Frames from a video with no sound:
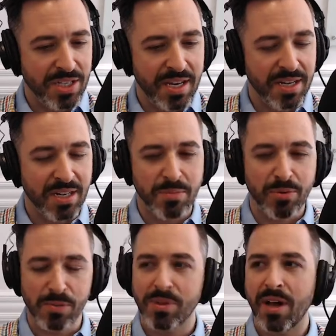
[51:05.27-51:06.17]
She hid in a
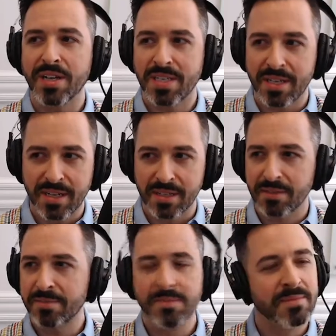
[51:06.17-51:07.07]
broom closet
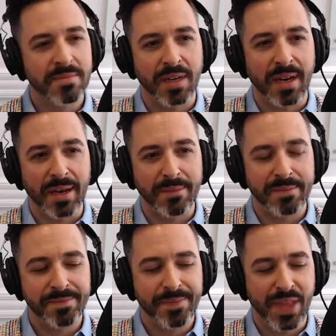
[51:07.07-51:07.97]
and
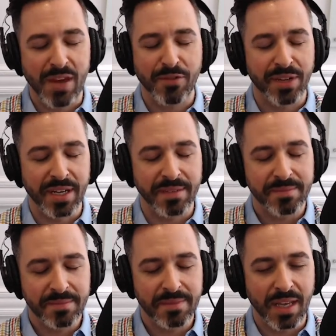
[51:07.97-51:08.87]
thankfully,
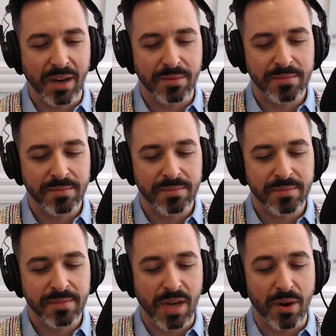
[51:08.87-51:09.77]

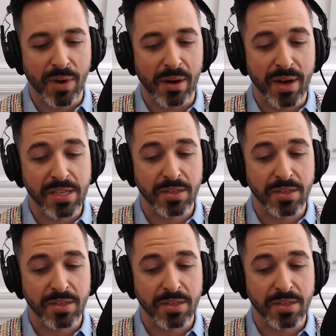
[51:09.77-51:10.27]
got away. Right.